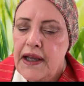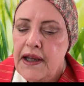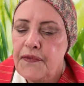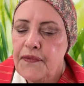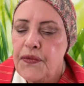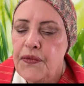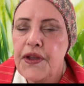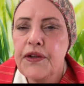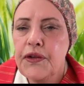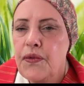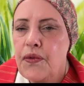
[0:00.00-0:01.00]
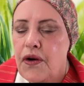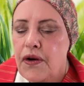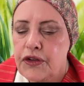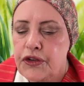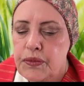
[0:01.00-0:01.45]
if you think you
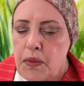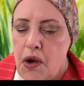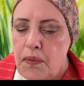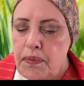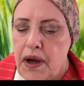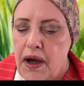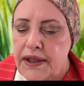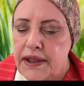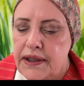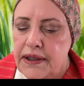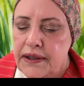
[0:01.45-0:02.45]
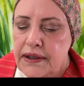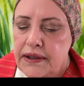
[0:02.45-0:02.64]
are a small body,